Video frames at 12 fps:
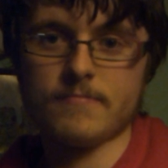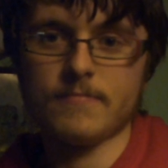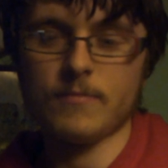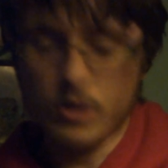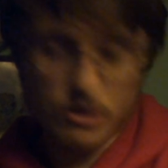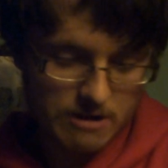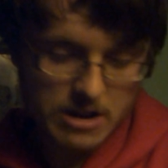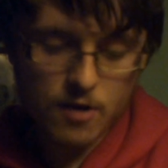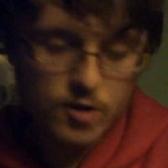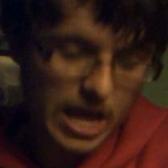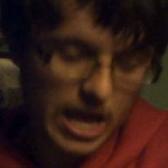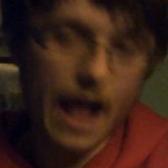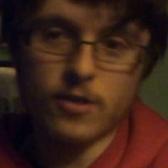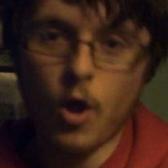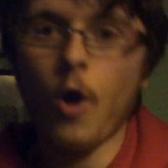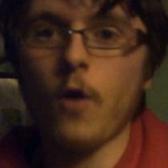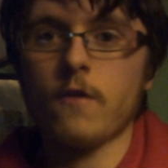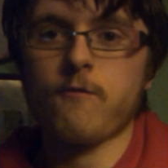We already know she had the
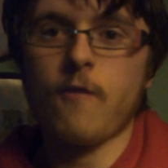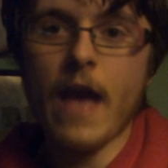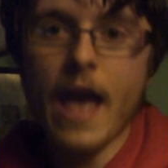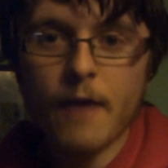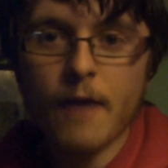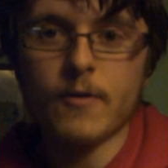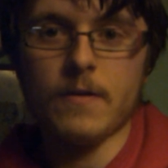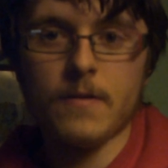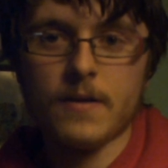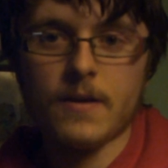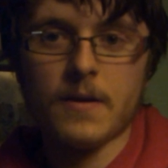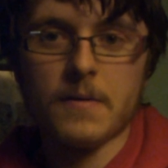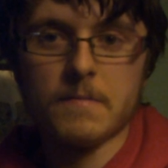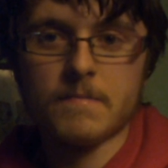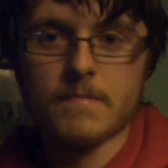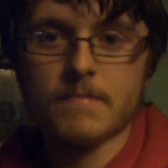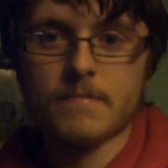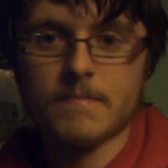hots for Aaron.
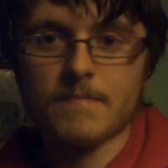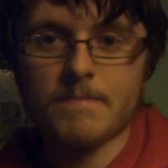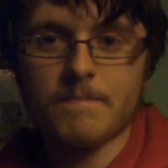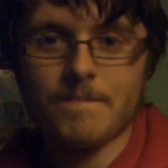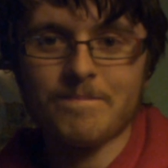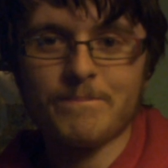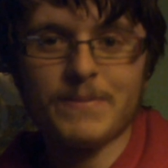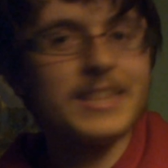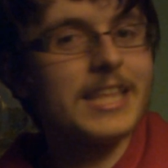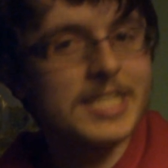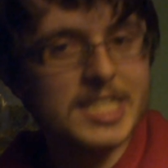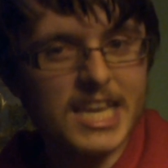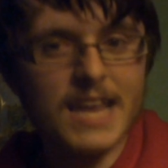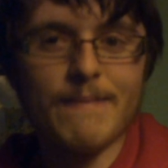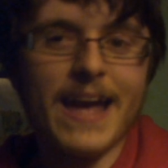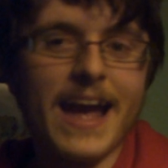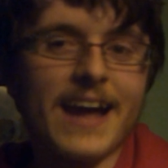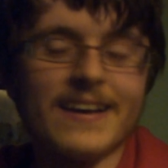But this
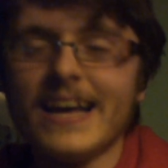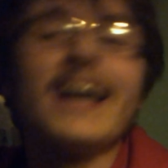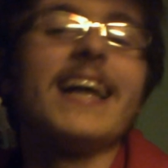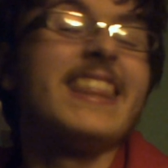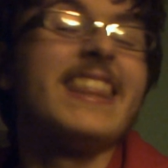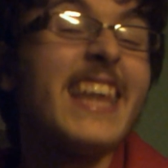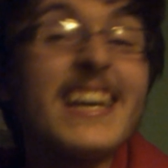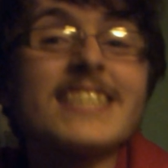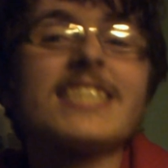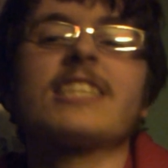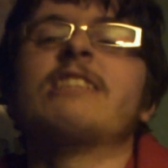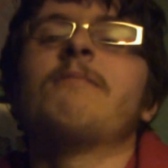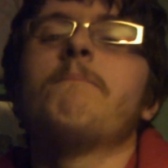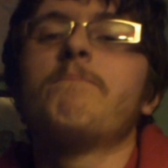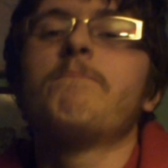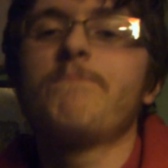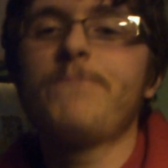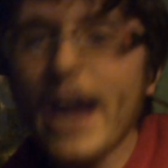chibi, this
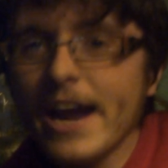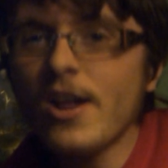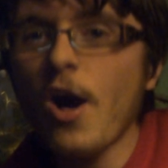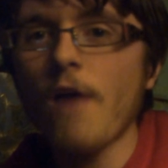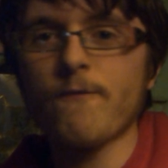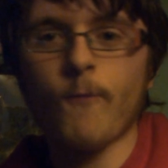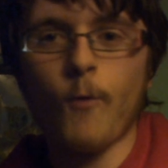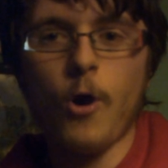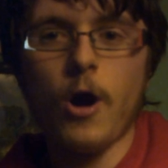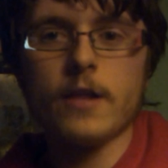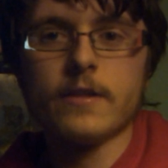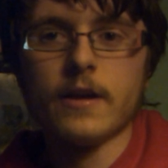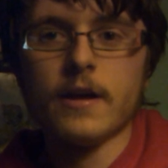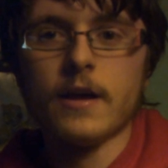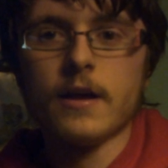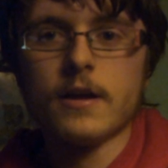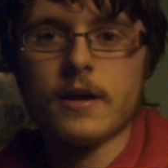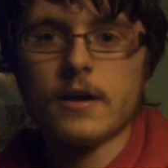spin-off one,
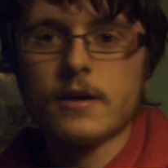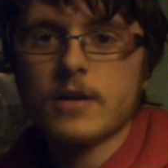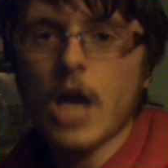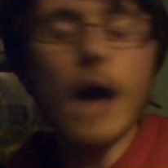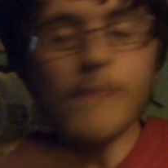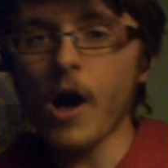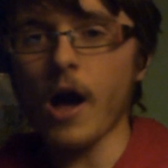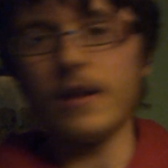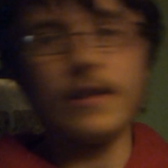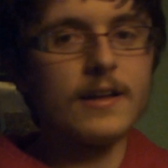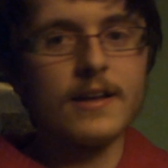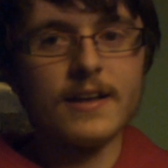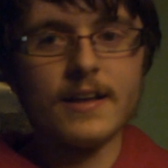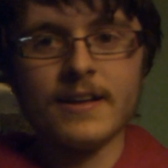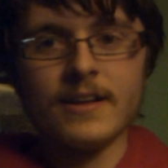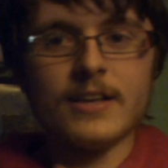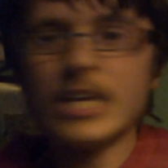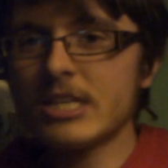come on!
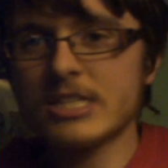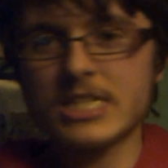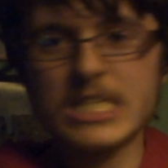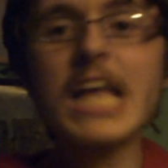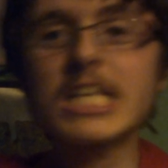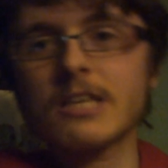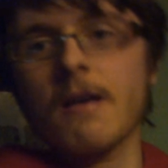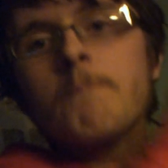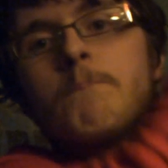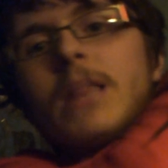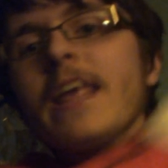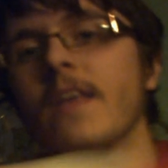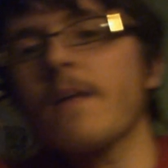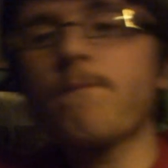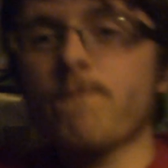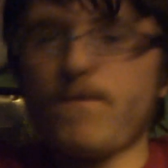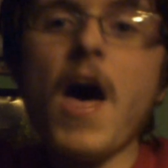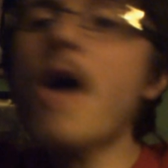He just completely
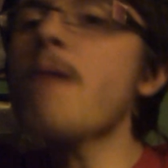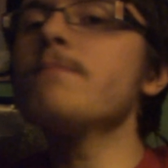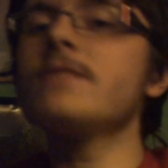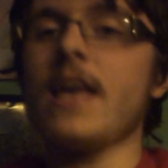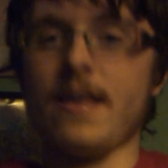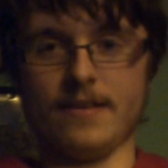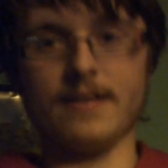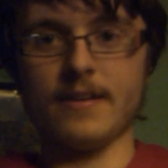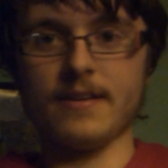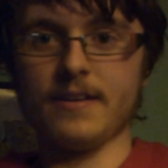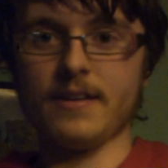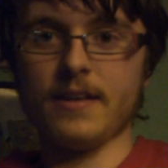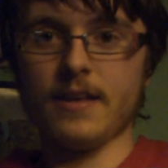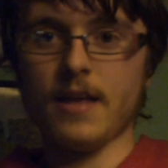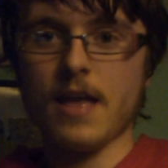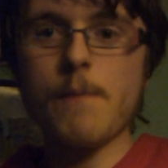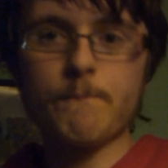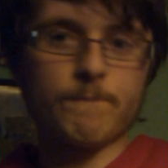confirmed it!
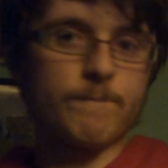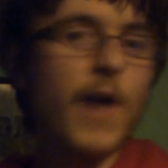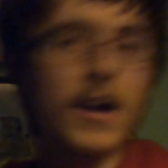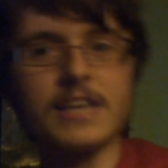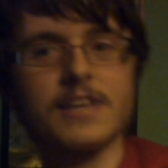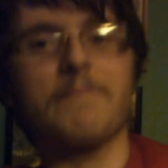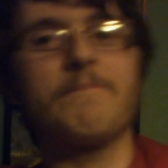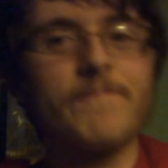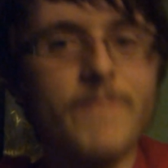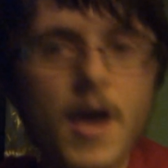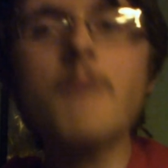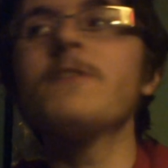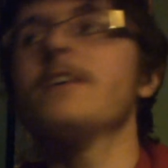It fucking confirmed